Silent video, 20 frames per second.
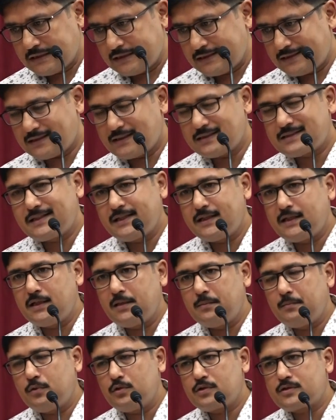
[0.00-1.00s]
that the
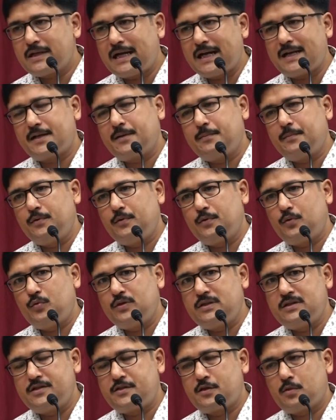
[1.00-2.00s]
single most attribute
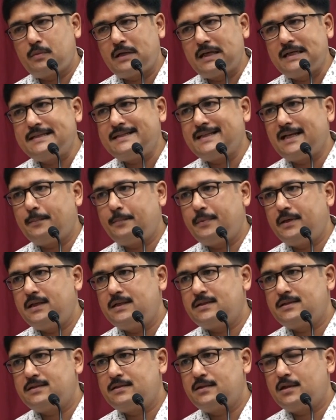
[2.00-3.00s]
which determines
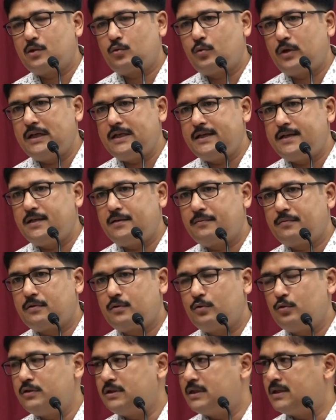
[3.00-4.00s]
happiness is the quality of
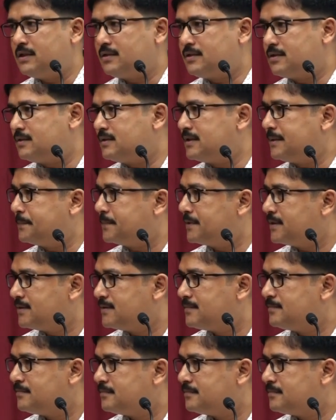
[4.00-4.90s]
close relationships.